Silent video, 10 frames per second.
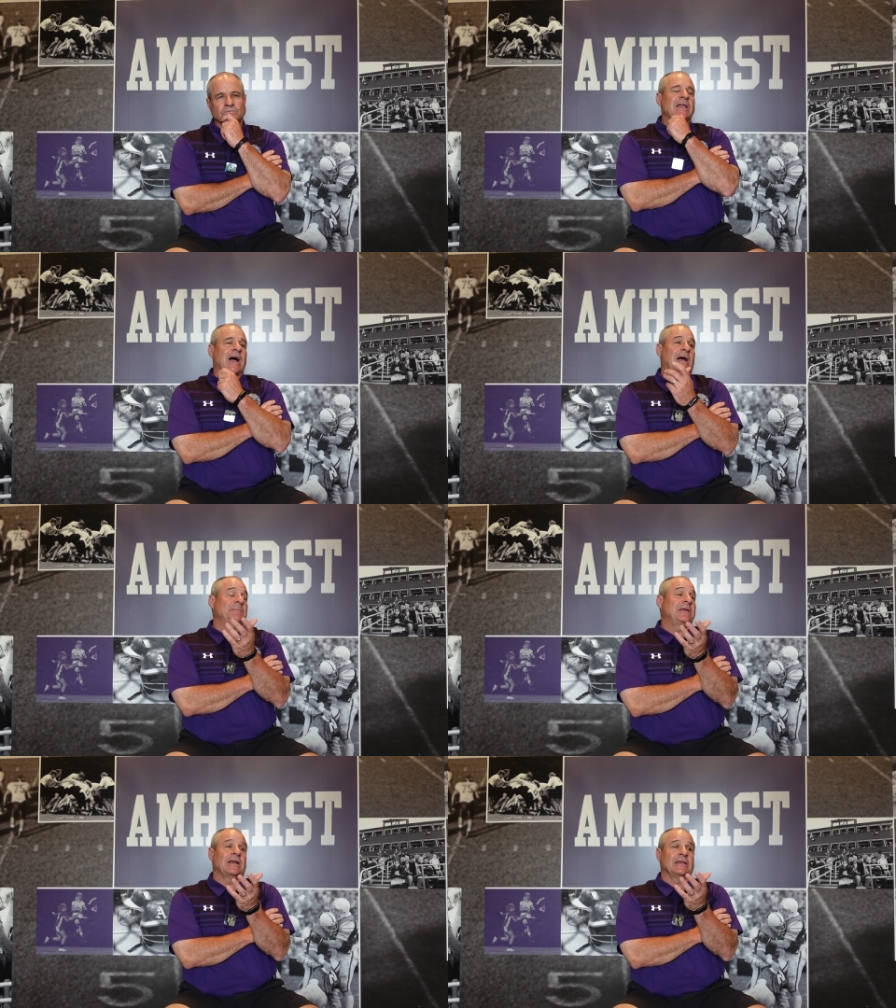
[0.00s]
Yeah, I
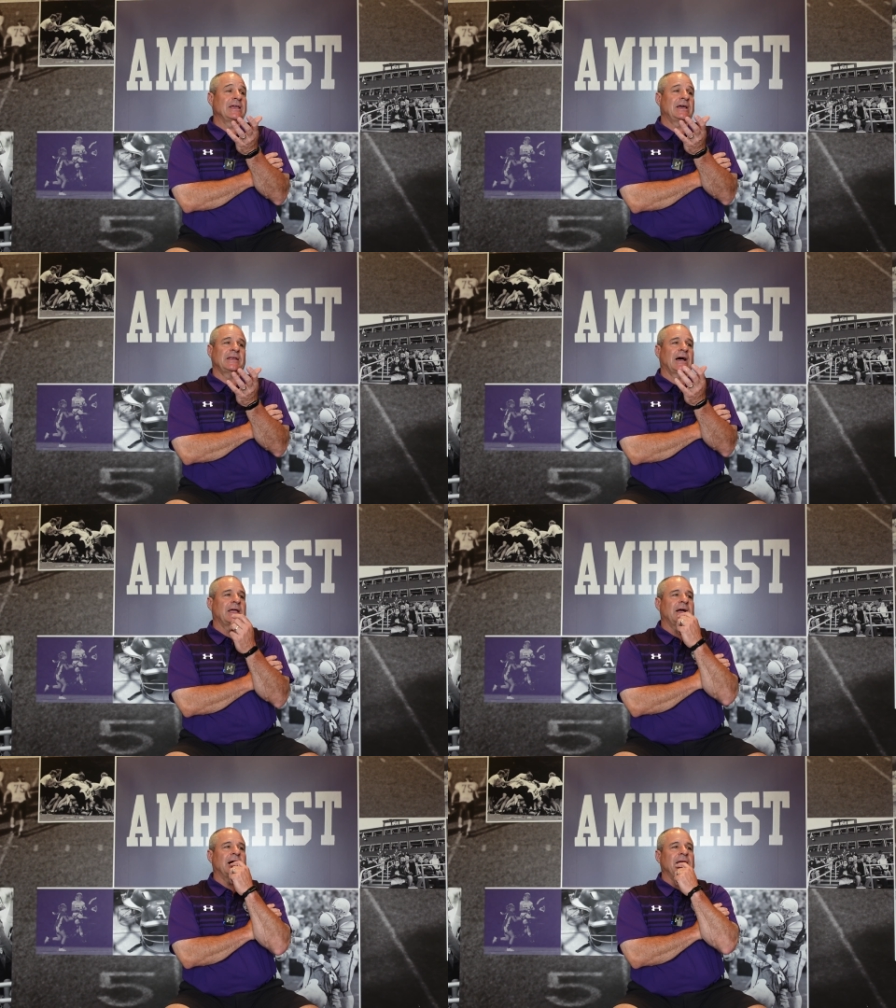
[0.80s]
mean, again,
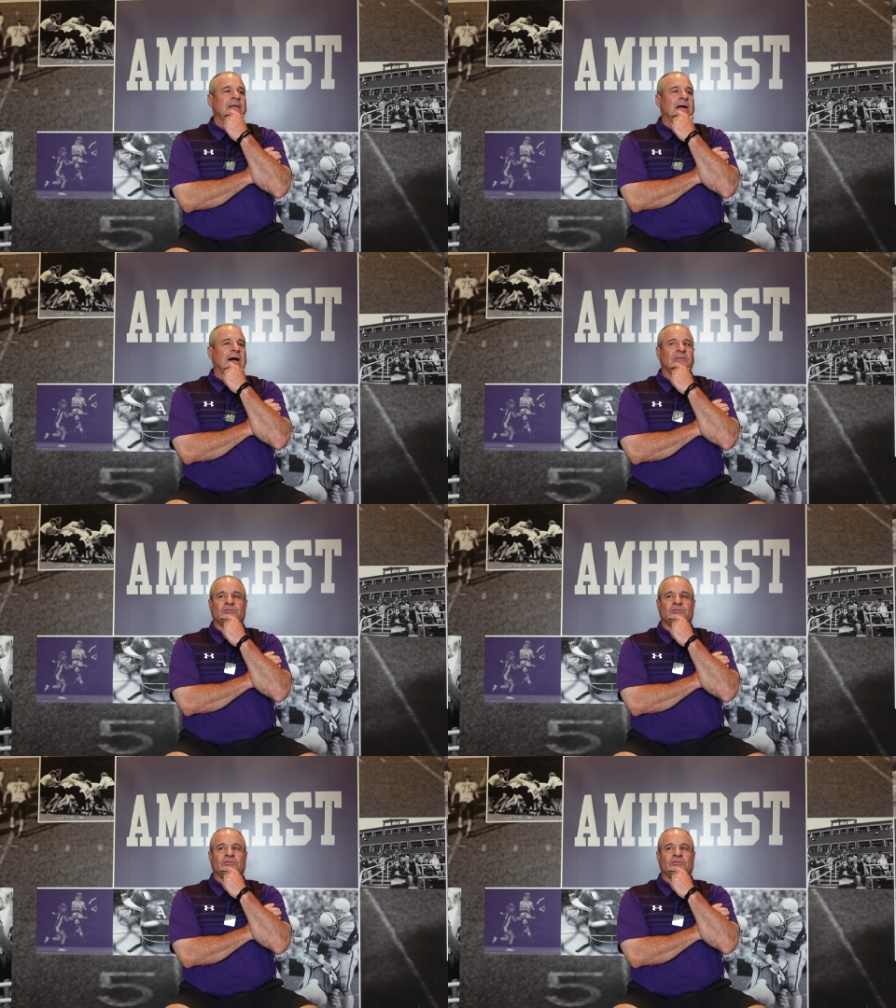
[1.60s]
I